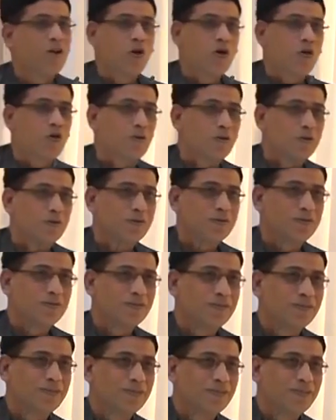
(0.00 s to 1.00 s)
No.
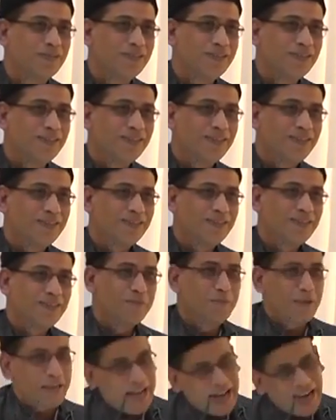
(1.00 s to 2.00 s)

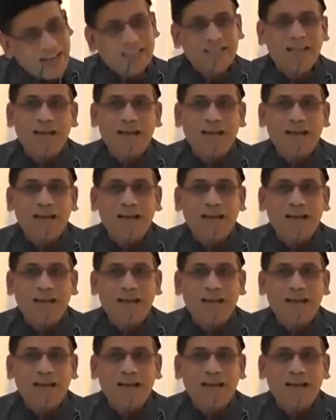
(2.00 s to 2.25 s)
Bilal